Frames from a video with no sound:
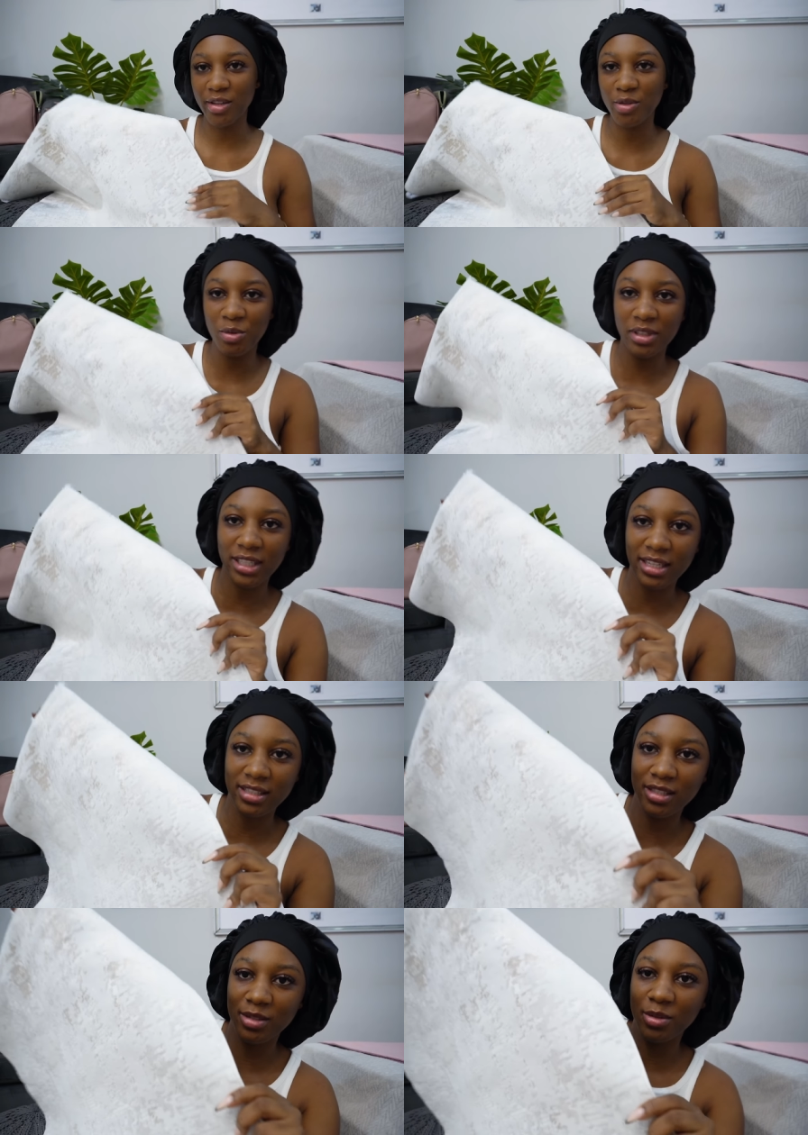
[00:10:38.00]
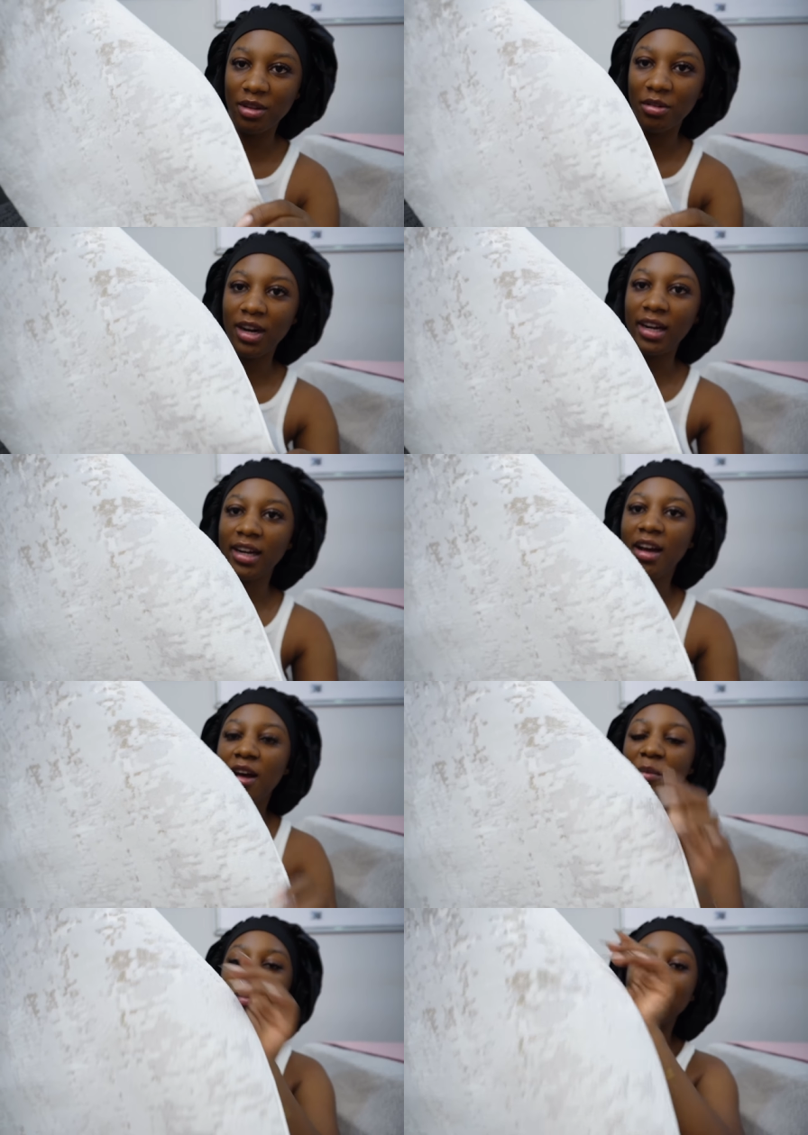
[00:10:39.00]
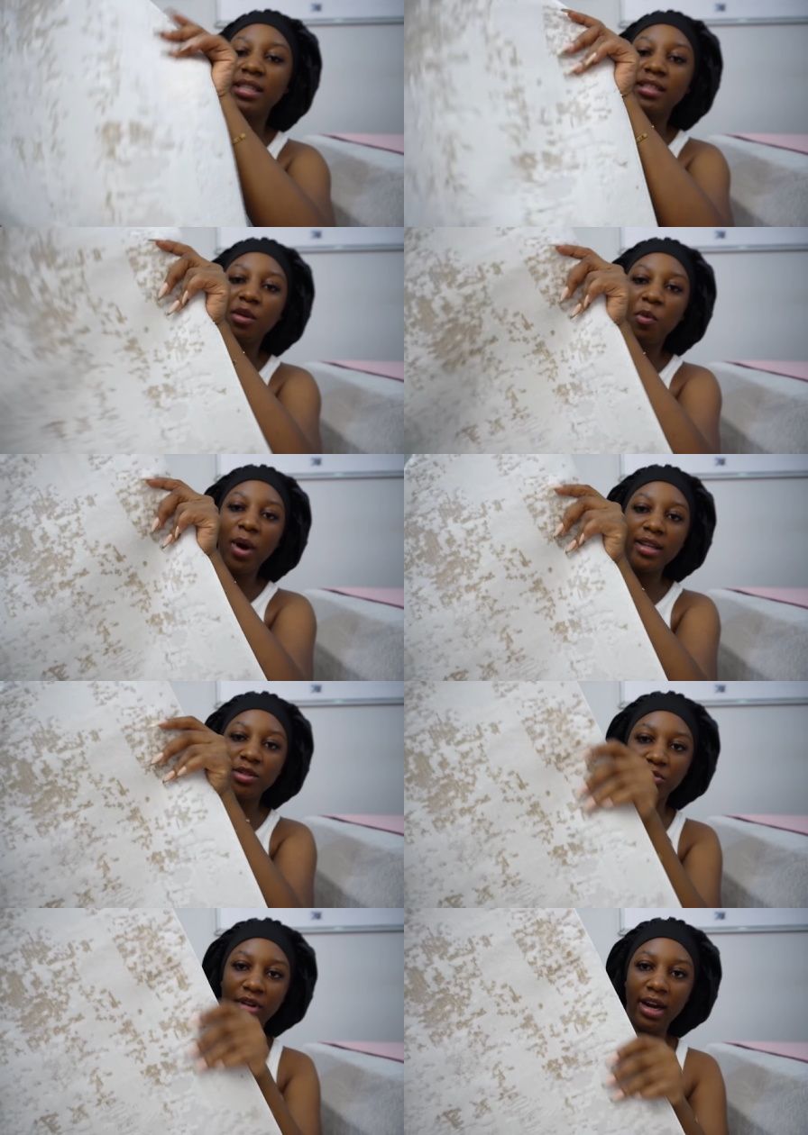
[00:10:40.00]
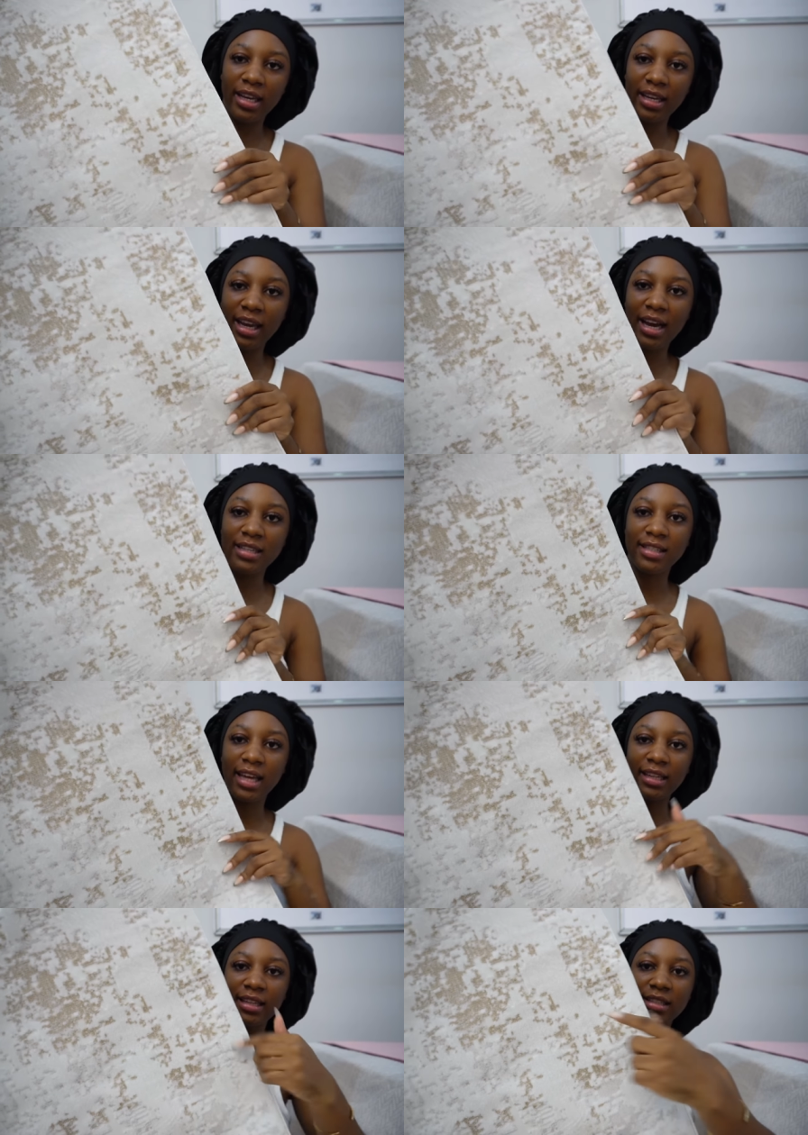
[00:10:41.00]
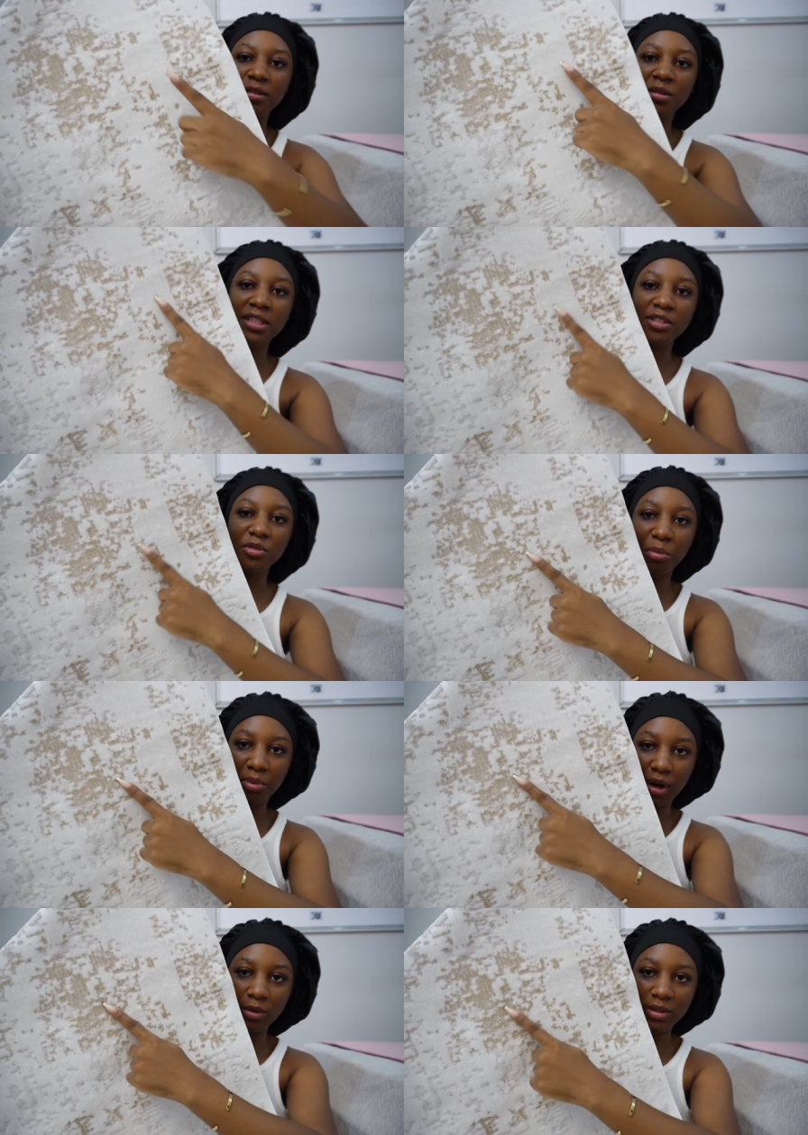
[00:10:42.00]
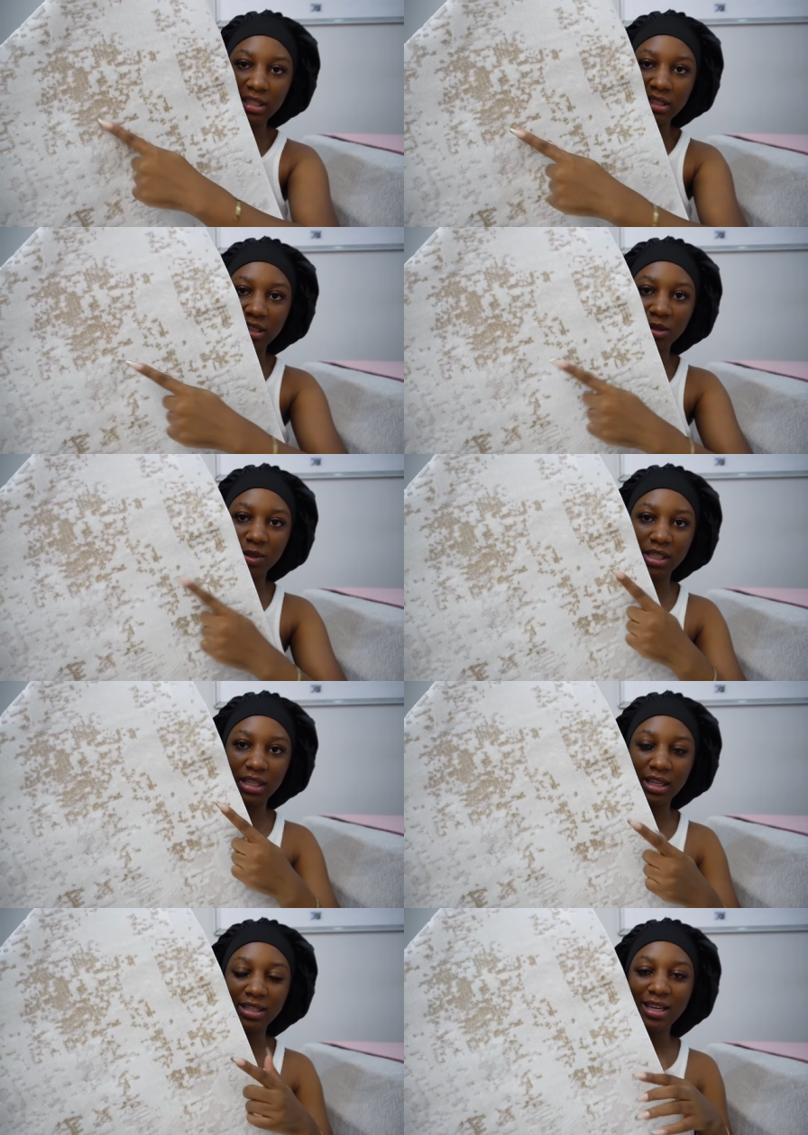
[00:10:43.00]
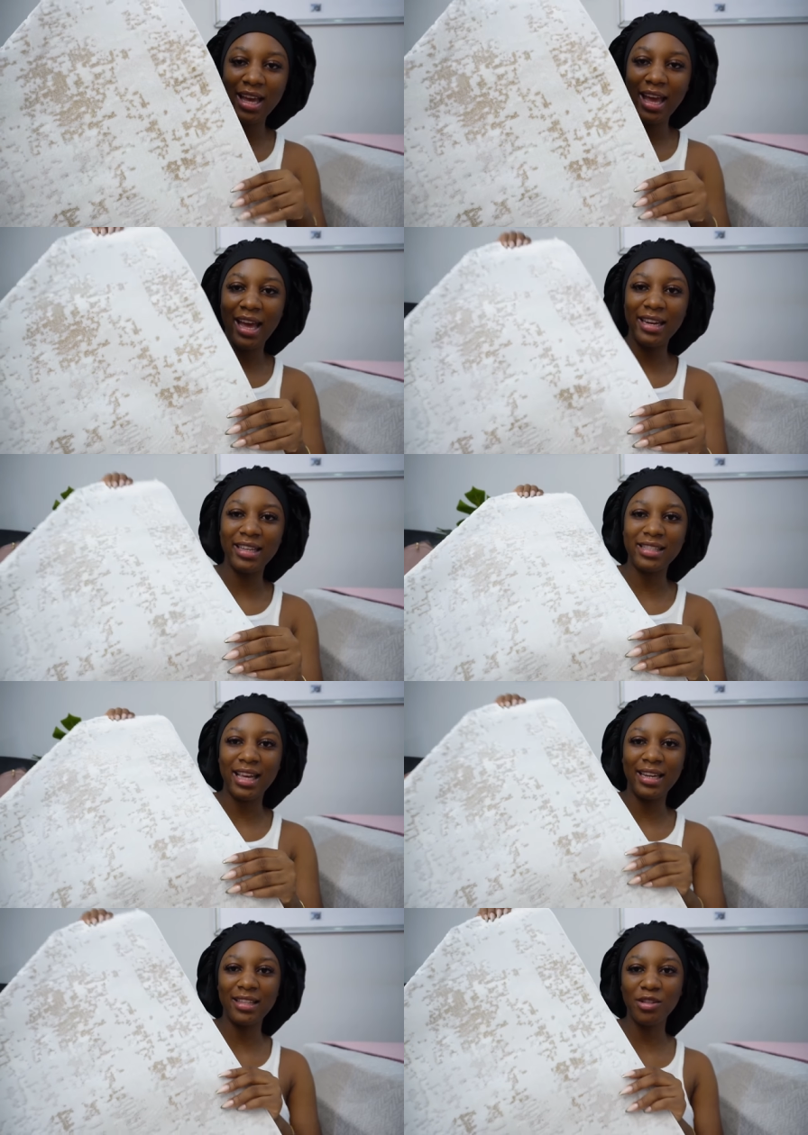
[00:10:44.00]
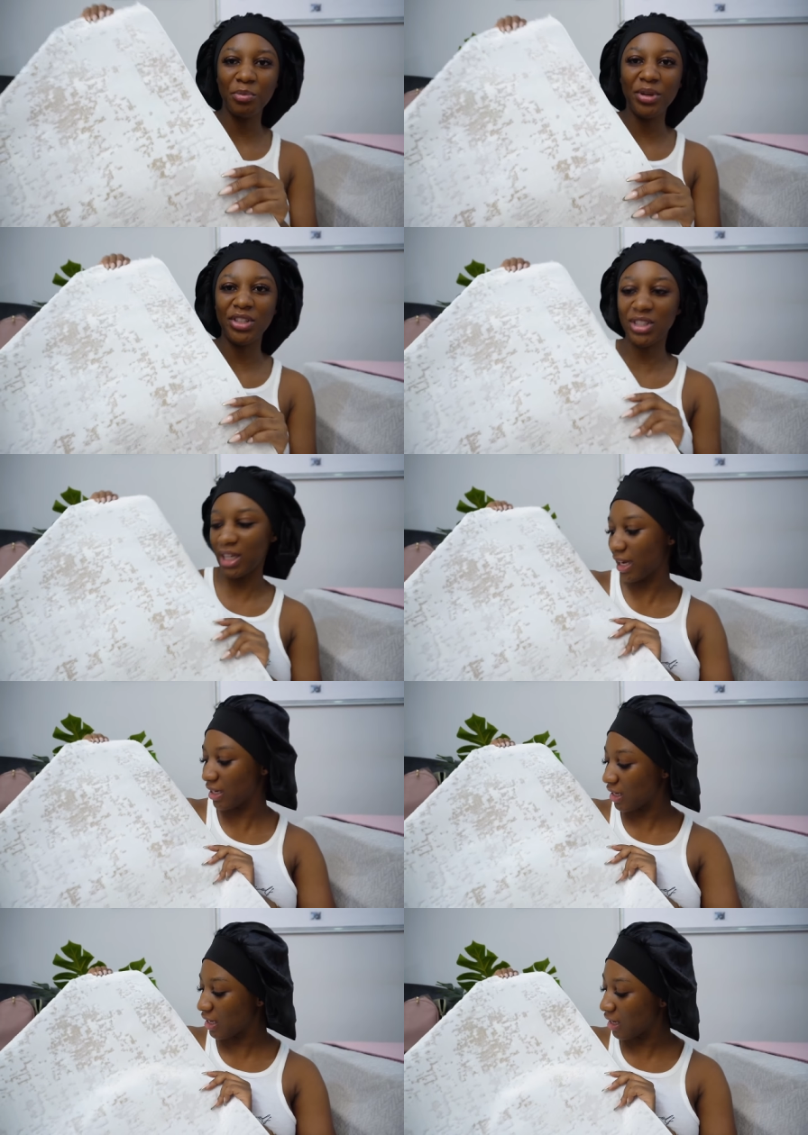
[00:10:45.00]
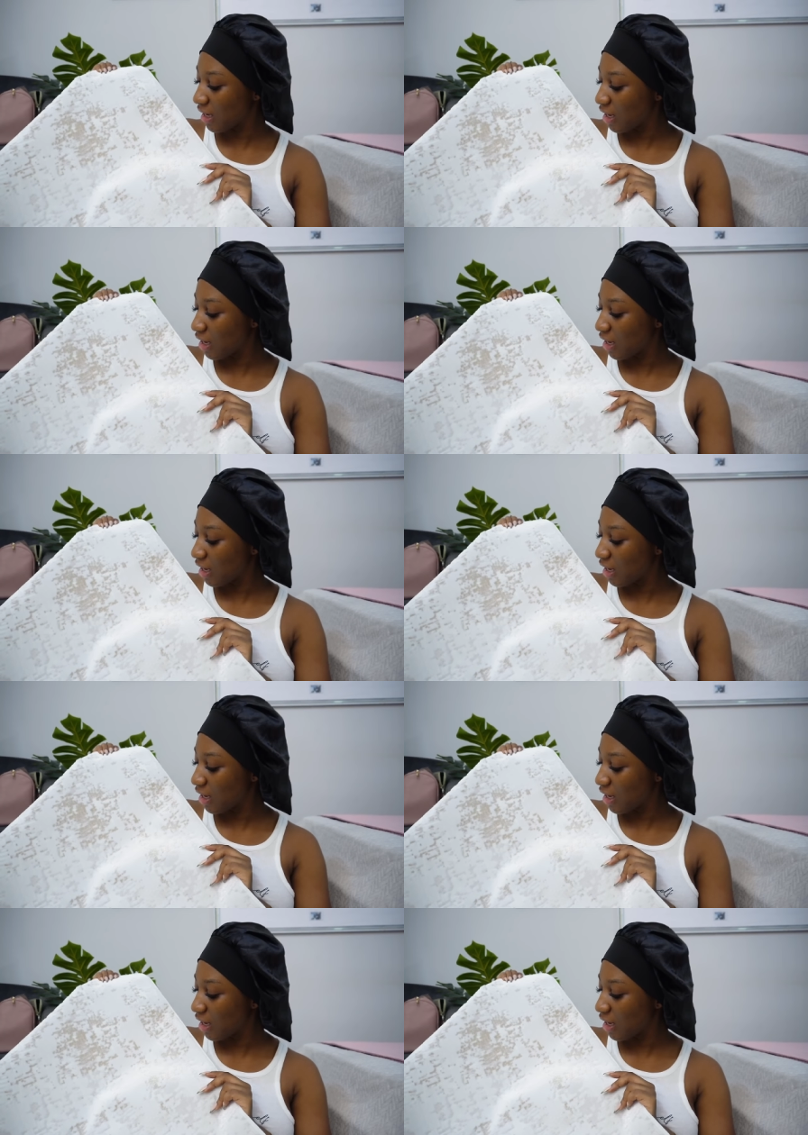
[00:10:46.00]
is doing justice to the rag but it's a white rag and it has like little little brown details in it and it's a little bit shiny